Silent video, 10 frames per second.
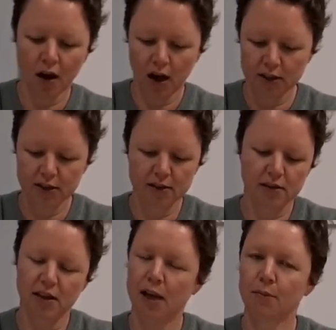I
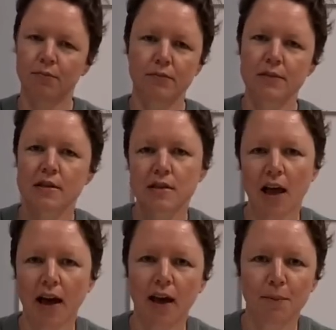just am
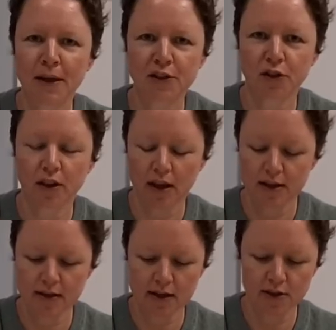slack at measuring
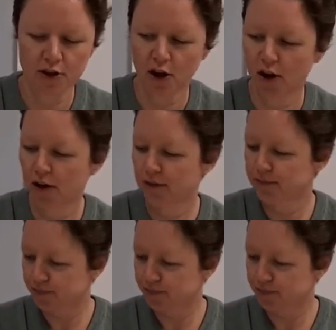things, as you know.